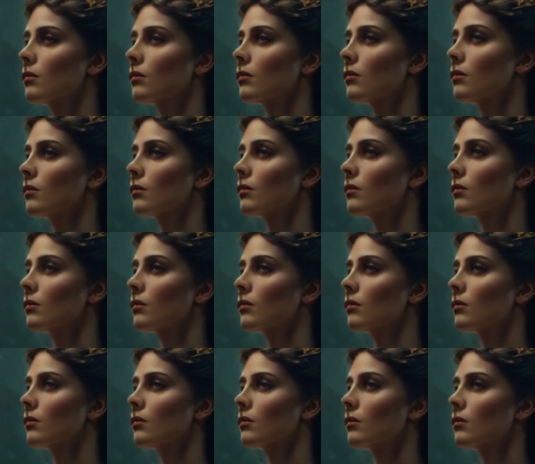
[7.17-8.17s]

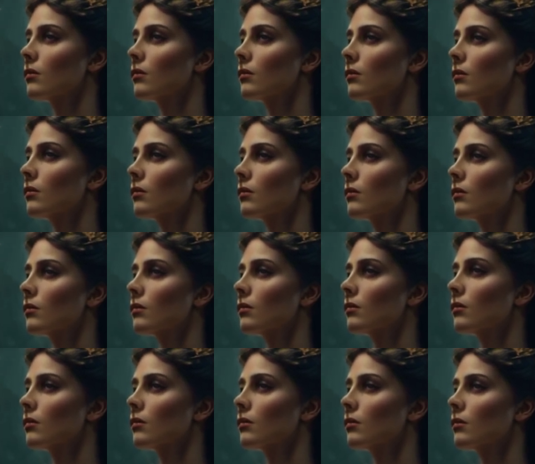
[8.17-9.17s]

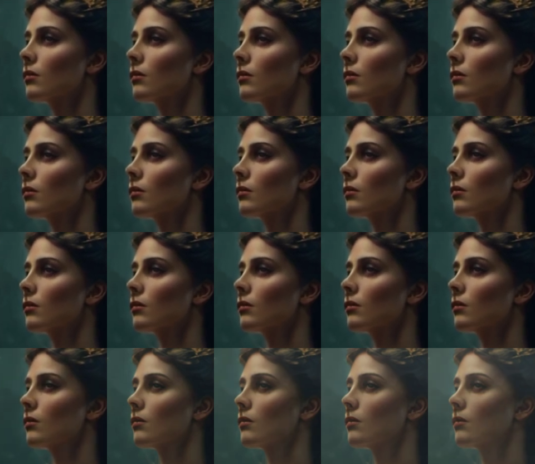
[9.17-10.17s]

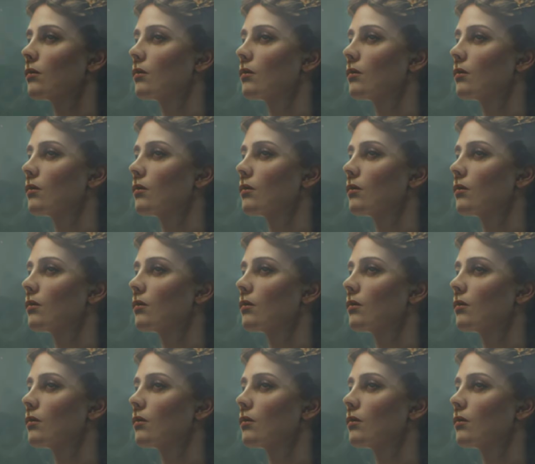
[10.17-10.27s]
[no speech]